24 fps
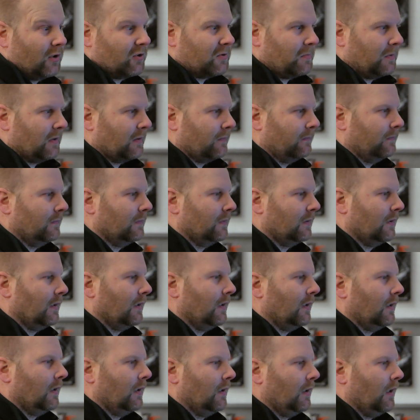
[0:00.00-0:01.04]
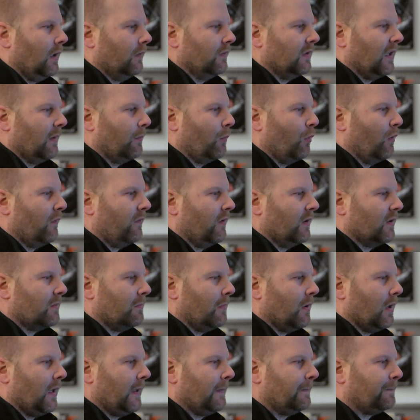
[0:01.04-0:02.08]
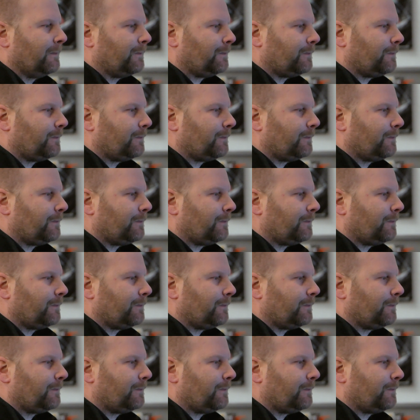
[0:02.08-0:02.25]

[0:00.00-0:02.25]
customer obviously get more for his money.